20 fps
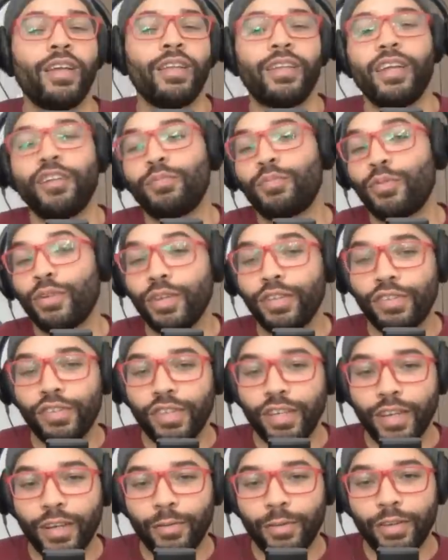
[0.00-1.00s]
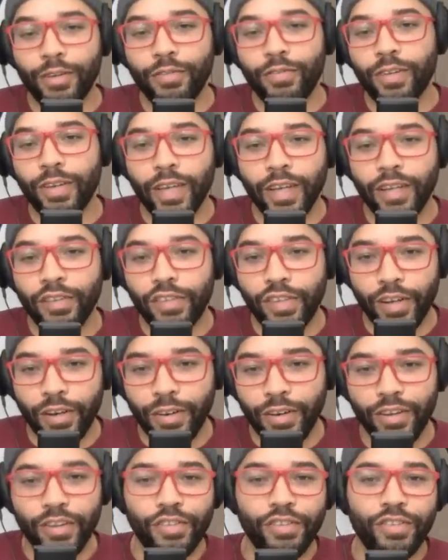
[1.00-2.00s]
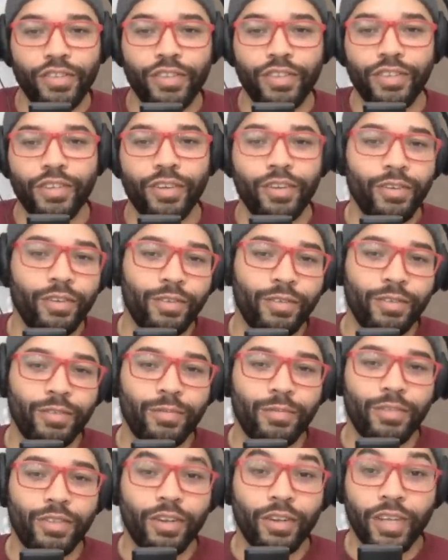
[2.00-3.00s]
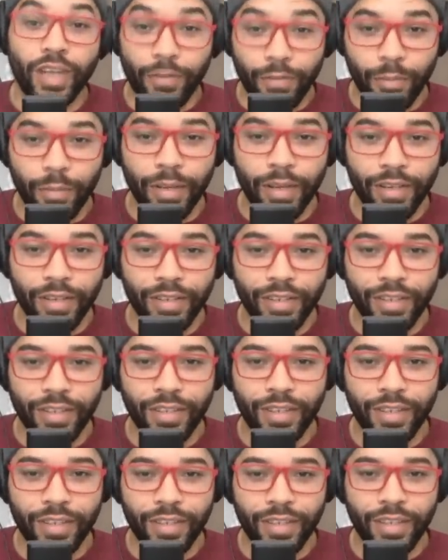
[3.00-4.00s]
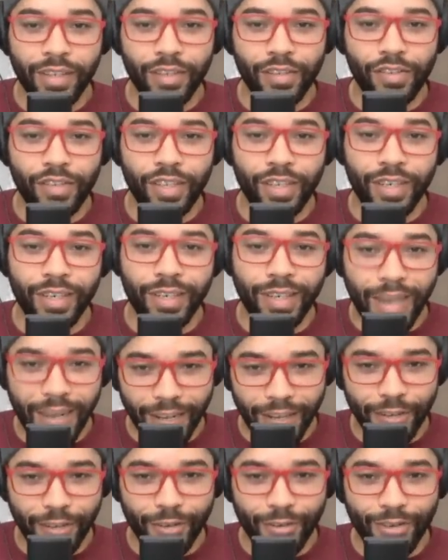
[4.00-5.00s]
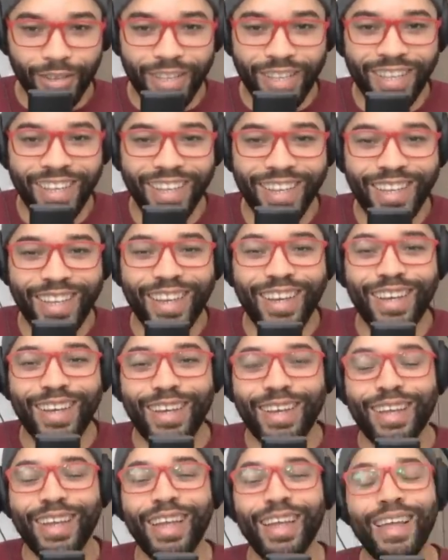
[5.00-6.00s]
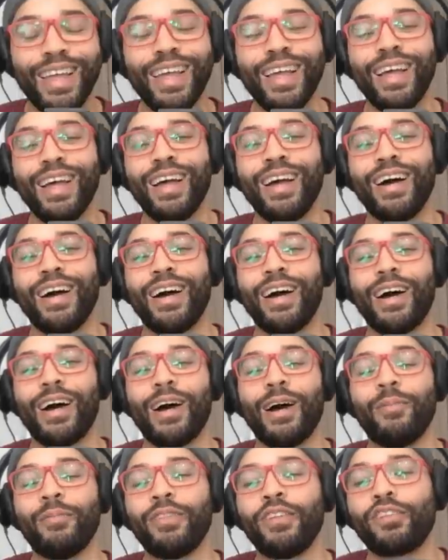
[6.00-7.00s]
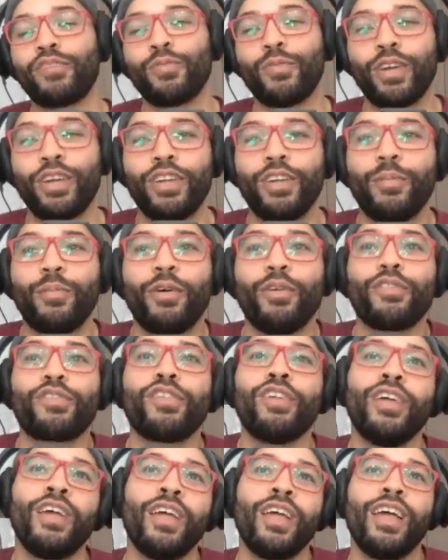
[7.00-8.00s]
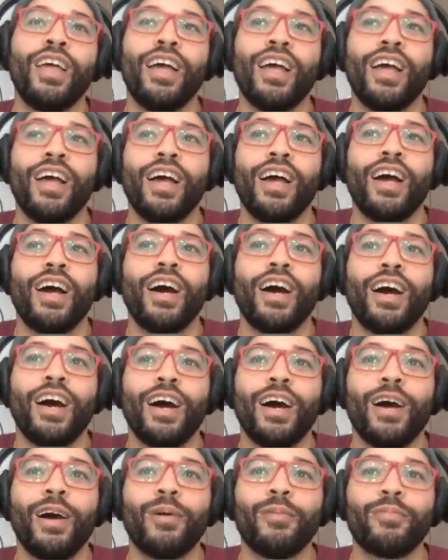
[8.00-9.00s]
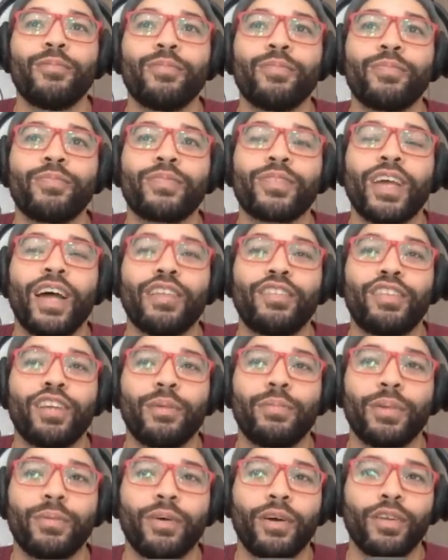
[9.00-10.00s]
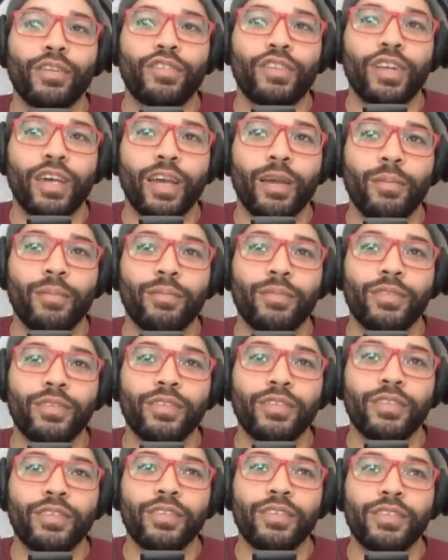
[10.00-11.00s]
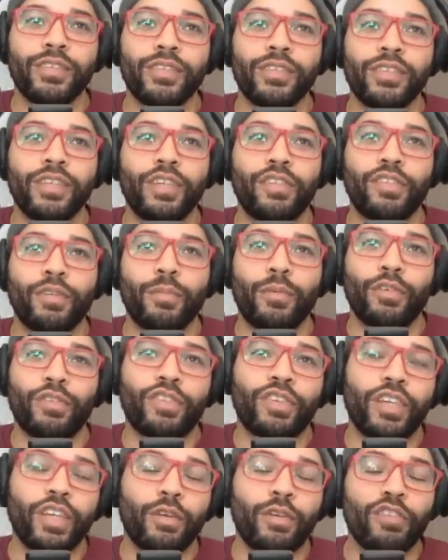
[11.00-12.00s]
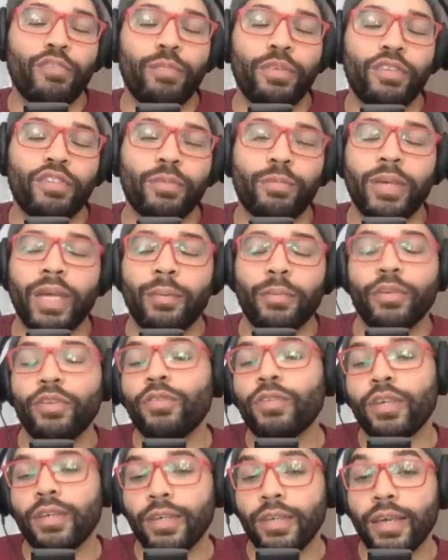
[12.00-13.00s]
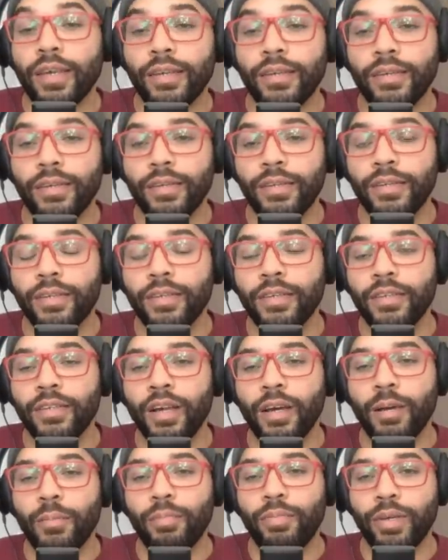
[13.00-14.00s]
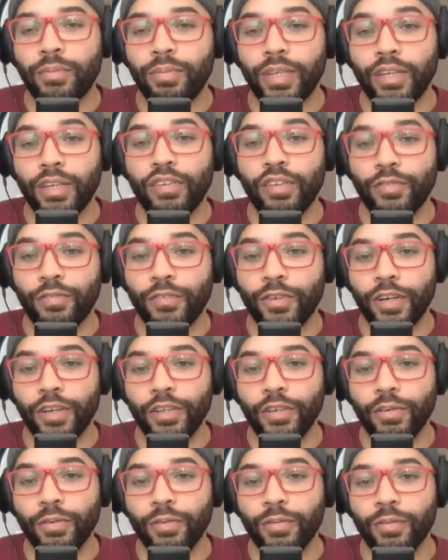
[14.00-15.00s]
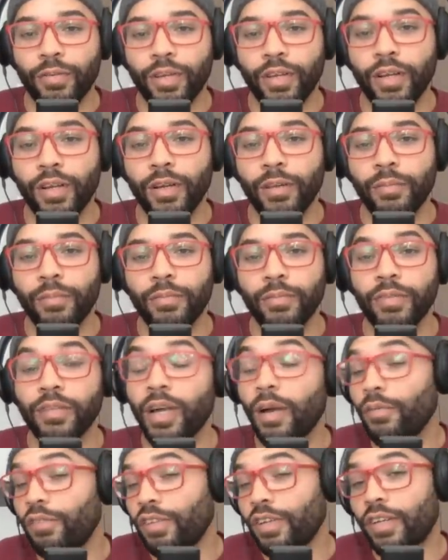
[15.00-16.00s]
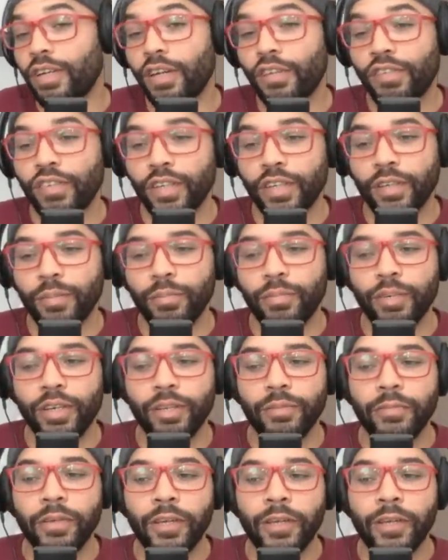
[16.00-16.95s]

That's pretty scary. You feel like a terrorist. Your mm -hmm. your mm-hmm. government is indicting you. mm -hmm. um, it's one of the most. Um, I tell people all the time, it's the most scariest piece of paper you can get uh, placed in front of you. Um, I was in custody, but